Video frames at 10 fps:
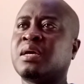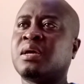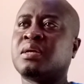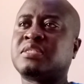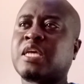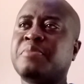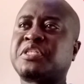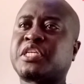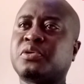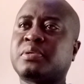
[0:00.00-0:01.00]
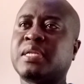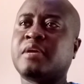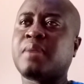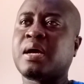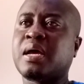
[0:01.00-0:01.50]
semi-skilled
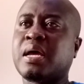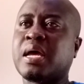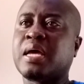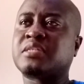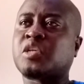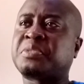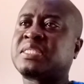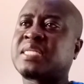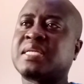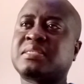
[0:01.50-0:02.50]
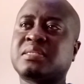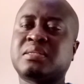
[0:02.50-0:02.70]
labor, subsistence,